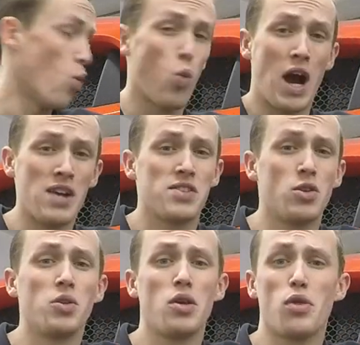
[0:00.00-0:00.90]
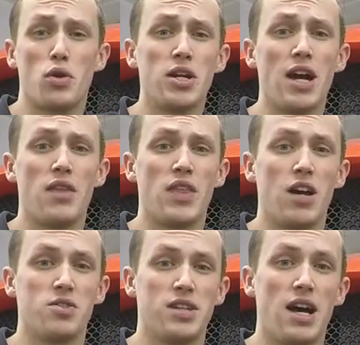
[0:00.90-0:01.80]
Why is it only
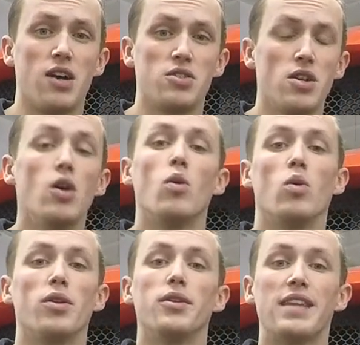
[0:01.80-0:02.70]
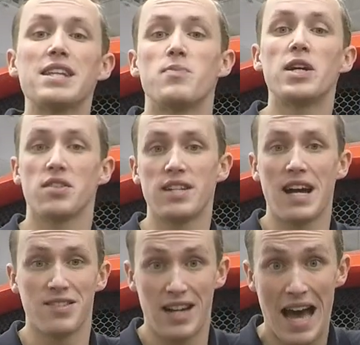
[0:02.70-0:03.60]
$39,000? Well, that's because it
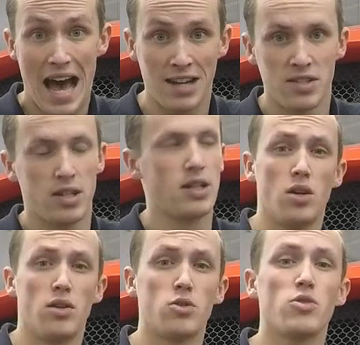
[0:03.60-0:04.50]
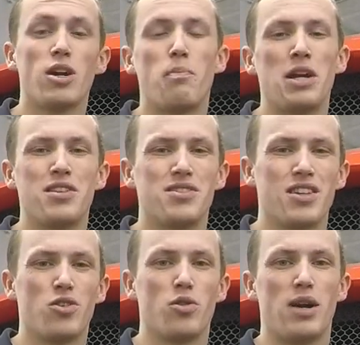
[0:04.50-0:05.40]
has an accident. There's a lot of opinions
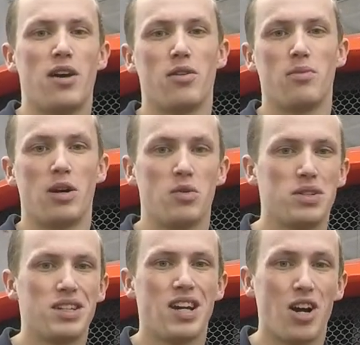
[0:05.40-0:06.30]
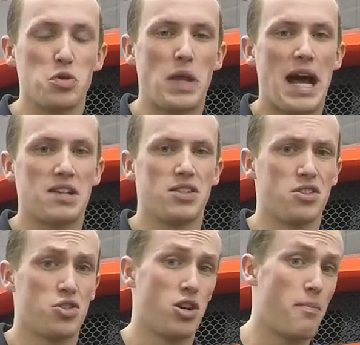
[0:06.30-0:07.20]
that go around about cars with
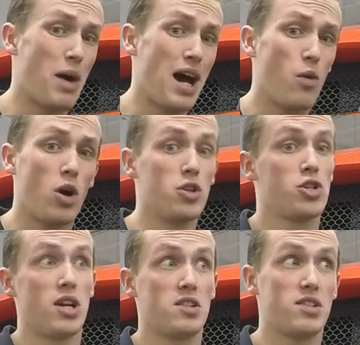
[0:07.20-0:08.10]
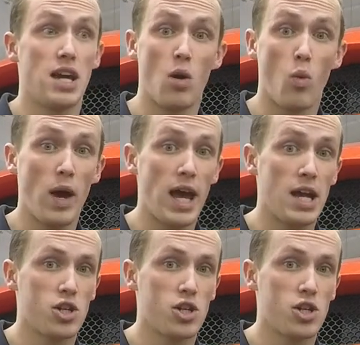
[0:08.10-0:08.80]
accidents. Should I buy one? Should I stay away?